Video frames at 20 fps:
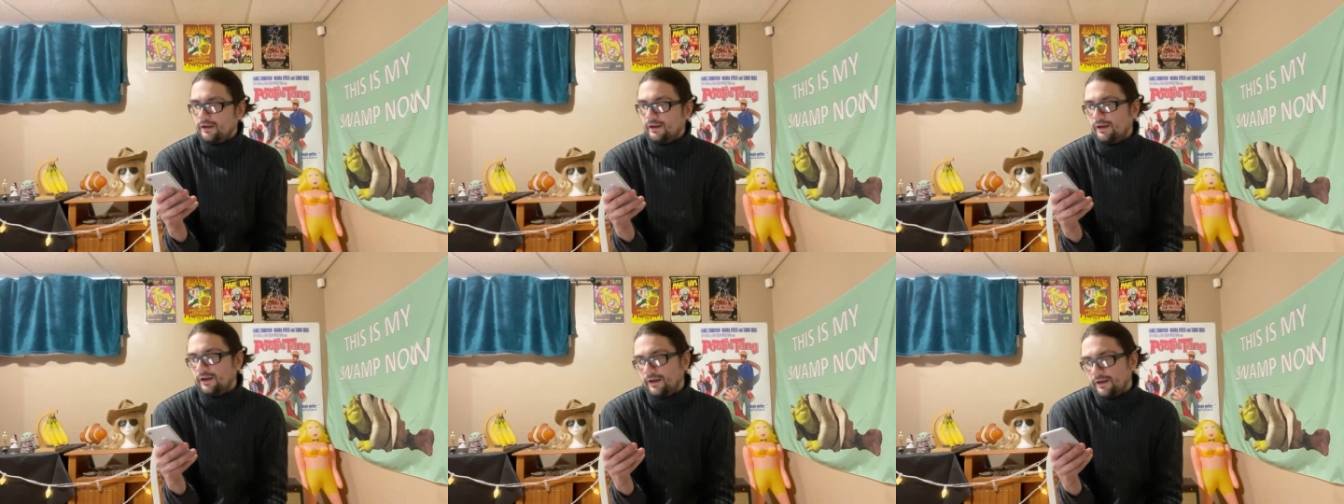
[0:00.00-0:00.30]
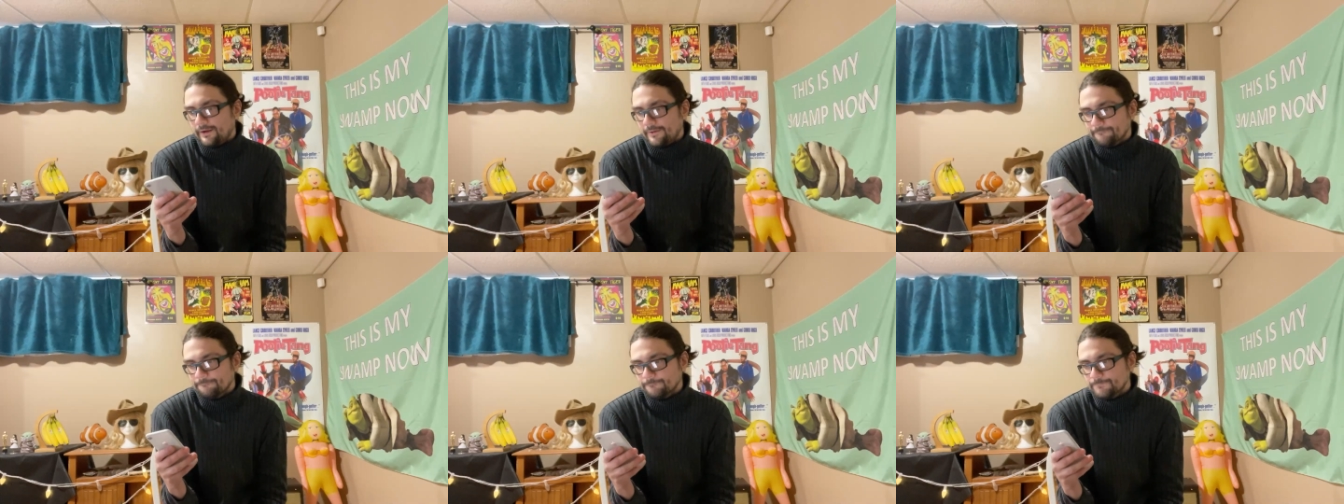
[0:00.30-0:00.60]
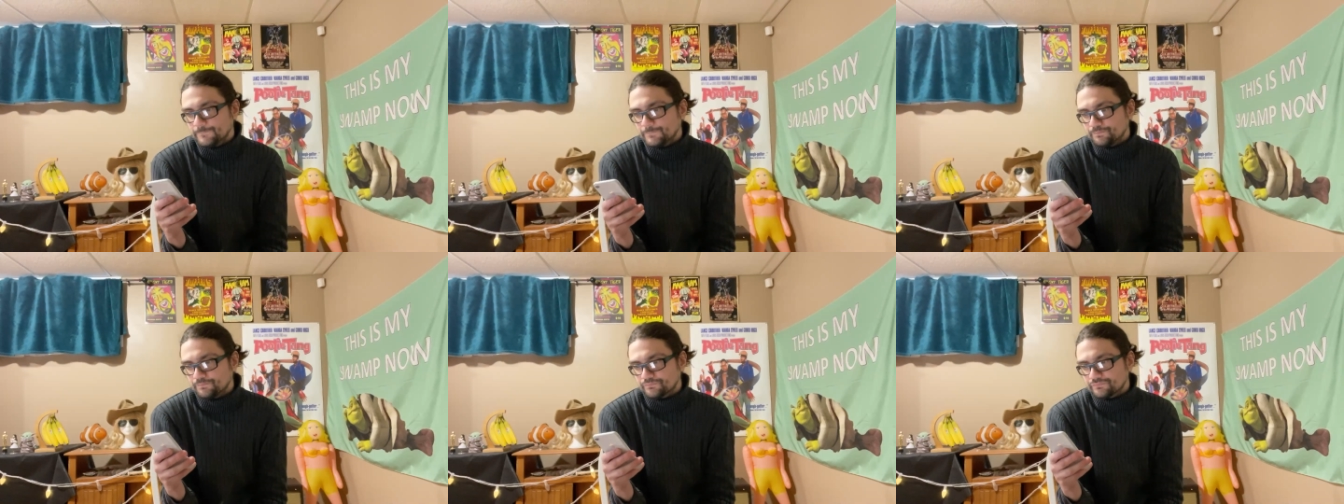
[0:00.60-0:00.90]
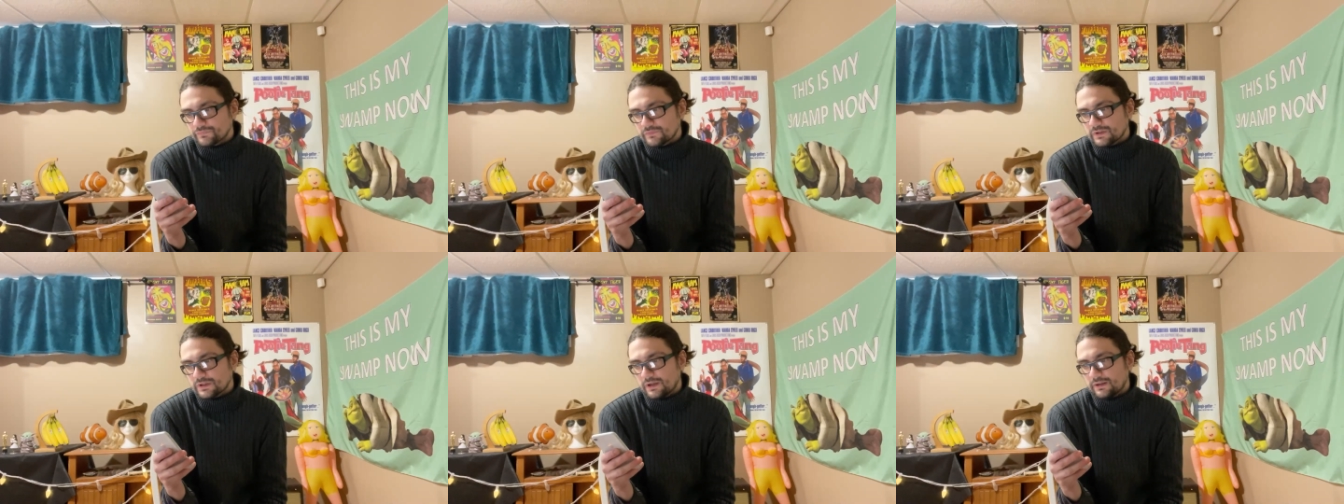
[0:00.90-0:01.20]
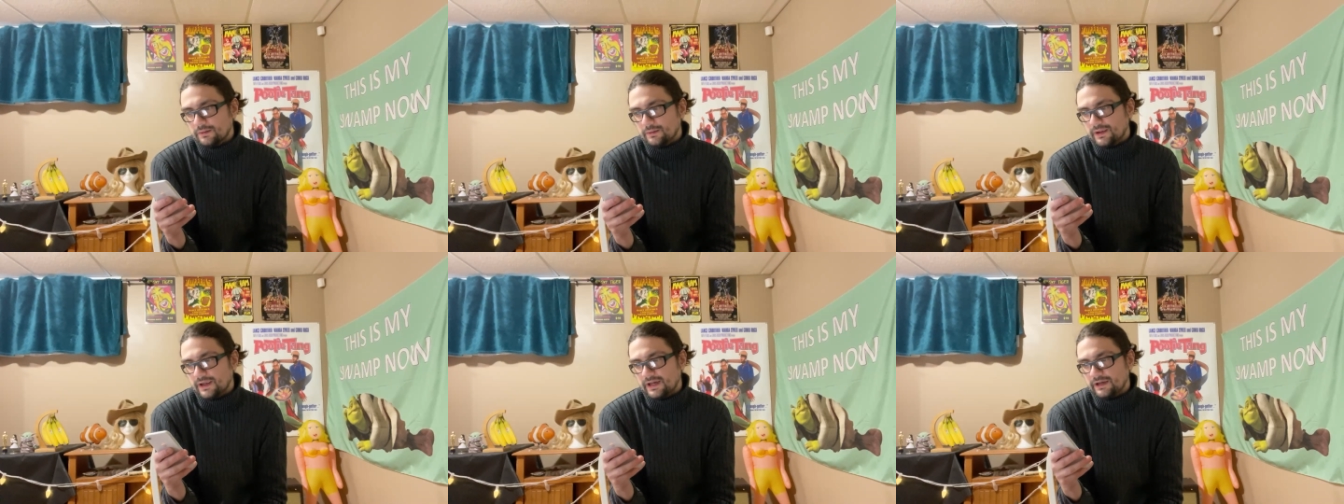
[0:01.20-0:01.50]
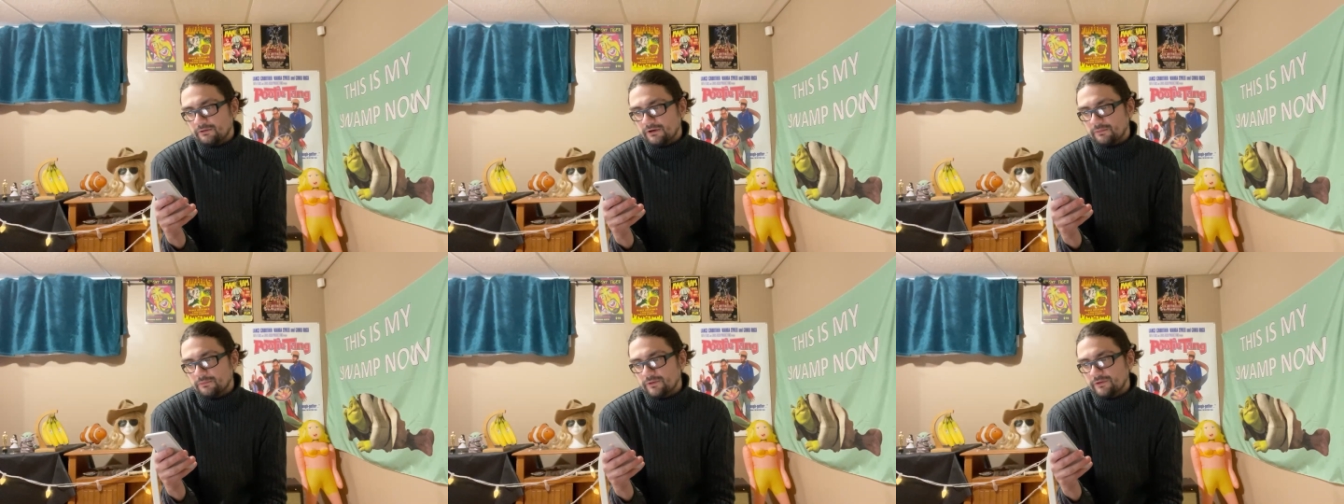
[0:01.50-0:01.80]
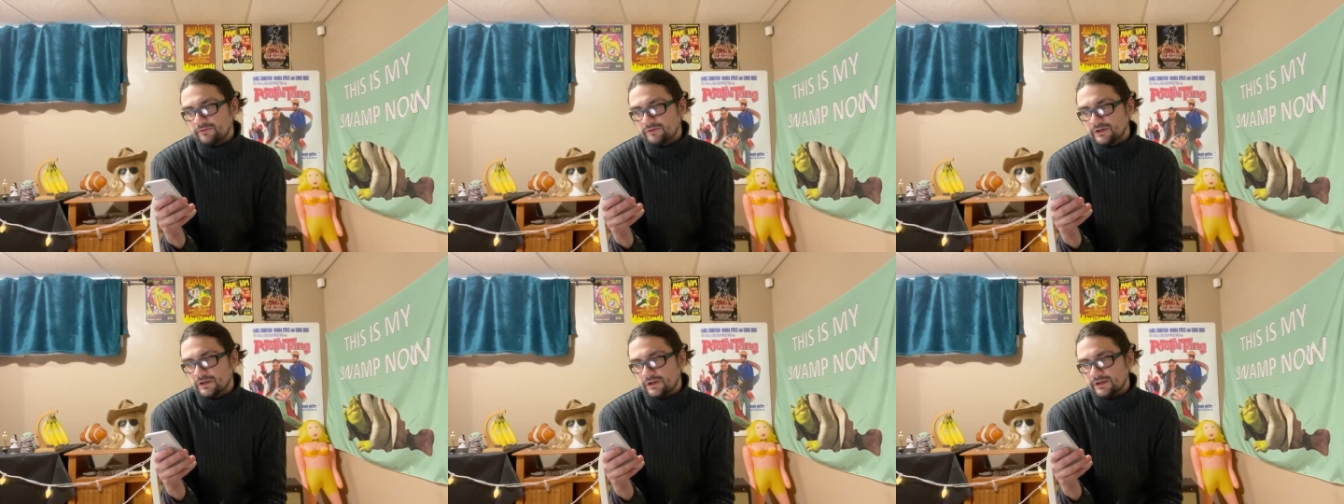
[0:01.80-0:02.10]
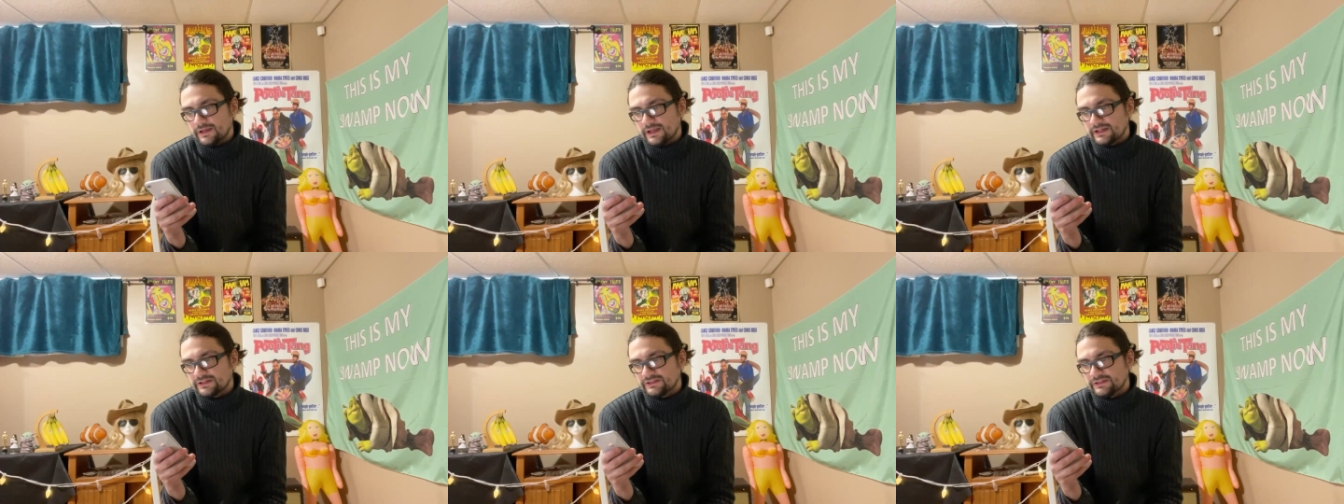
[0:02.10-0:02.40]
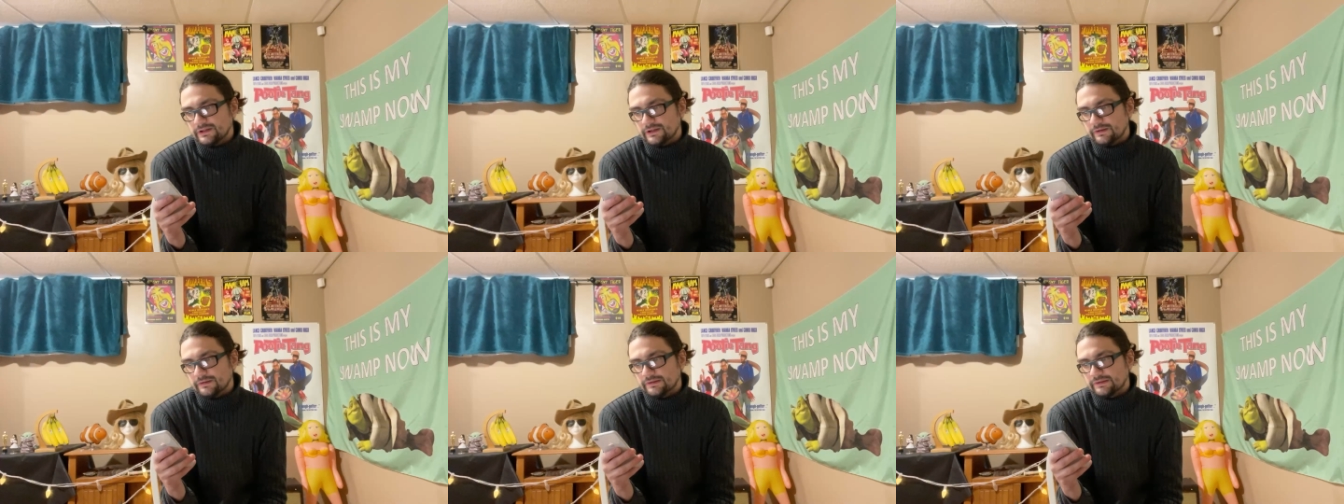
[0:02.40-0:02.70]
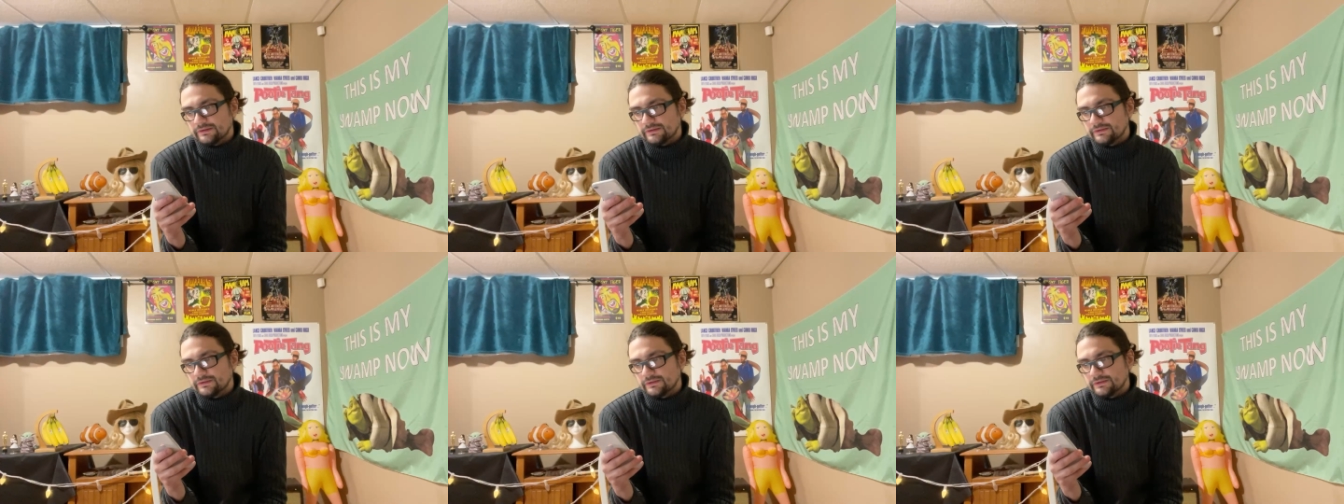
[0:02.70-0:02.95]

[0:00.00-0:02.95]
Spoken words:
Anyway, moving on, next note.